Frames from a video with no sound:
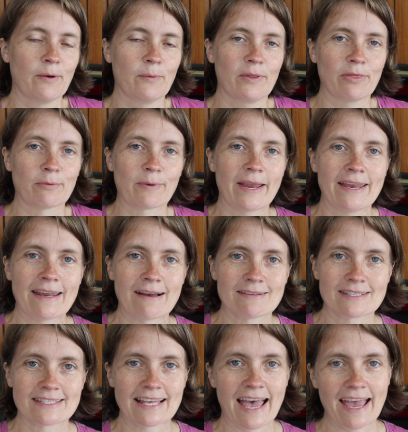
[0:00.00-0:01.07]
With the rain
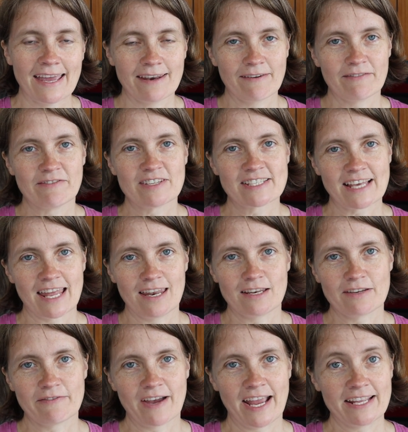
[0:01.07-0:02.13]
outside, I've decided
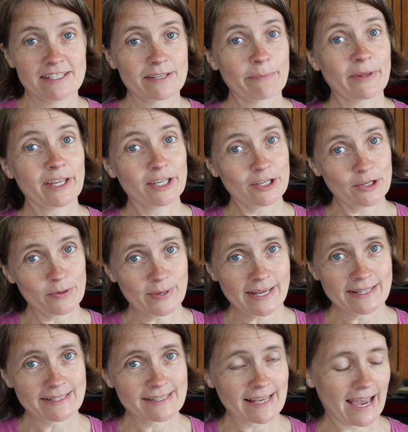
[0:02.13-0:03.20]
to find something to do
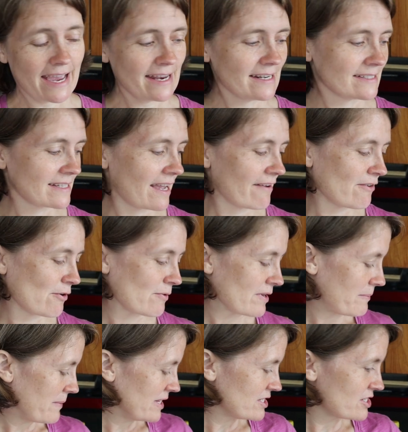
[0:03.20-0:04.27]
inside, as I've
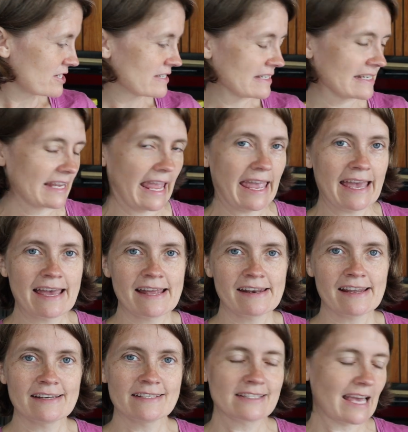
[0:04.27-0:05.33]
already mentioned, and
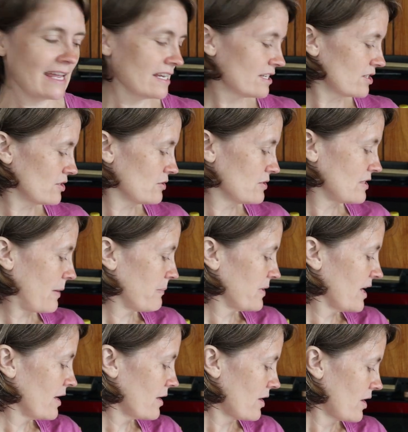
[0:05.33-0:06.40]
I decided to do
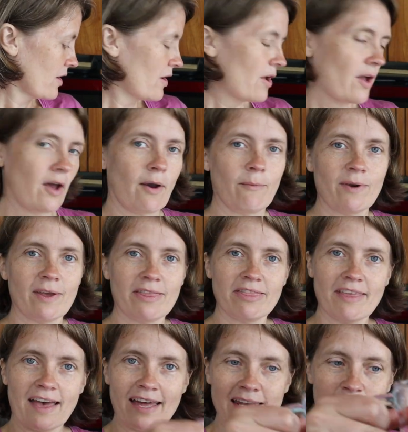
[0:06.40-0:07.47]
something with
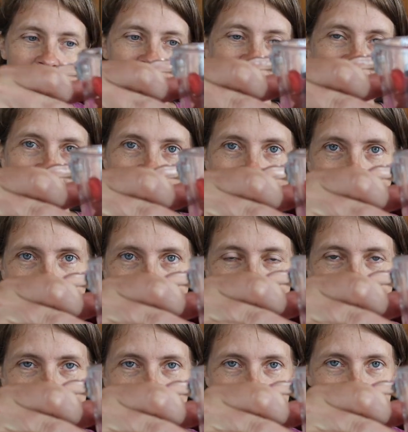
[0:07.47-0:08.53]
the honeyberries that I
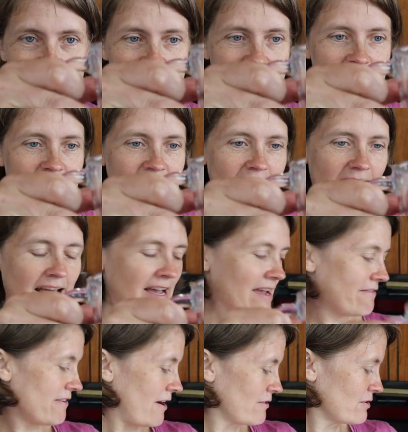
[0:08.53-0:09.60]
just picked. I
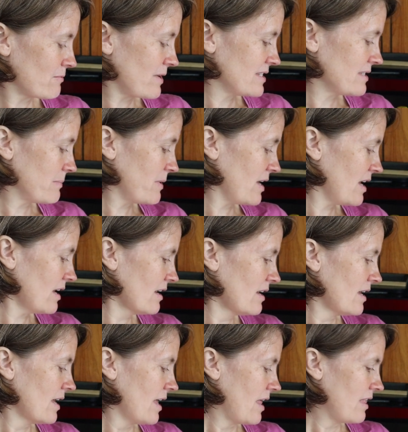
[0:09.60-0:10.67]
found a recipe
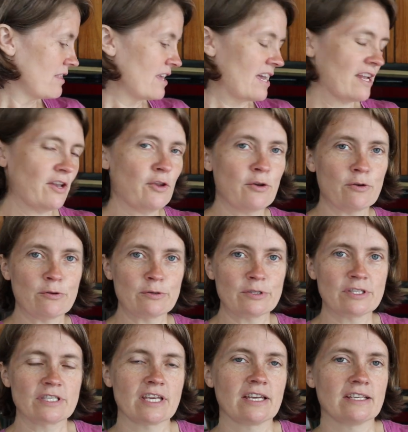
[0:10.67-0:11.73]
that
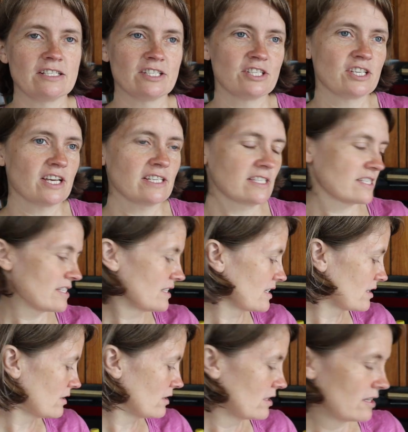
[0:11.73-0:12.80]
used just a
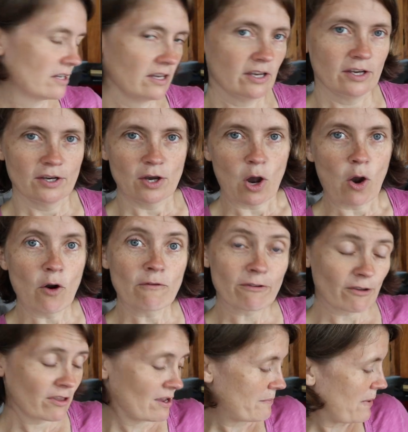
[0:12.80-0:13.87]
little
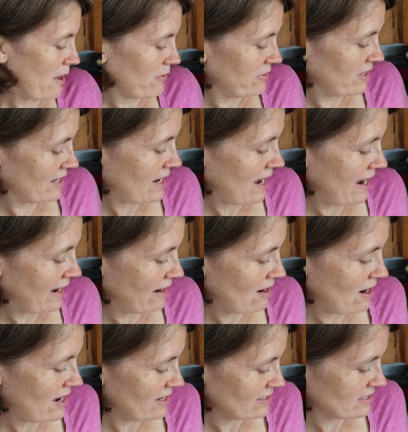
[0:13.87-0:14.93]
over the amount that I
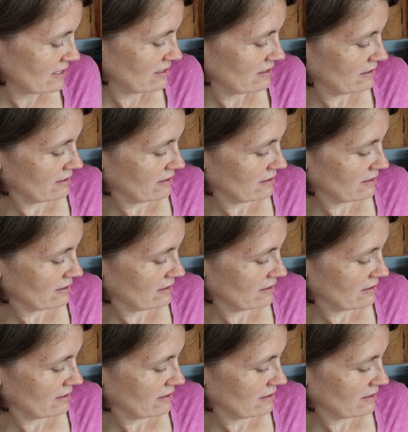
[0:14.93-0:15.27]
got,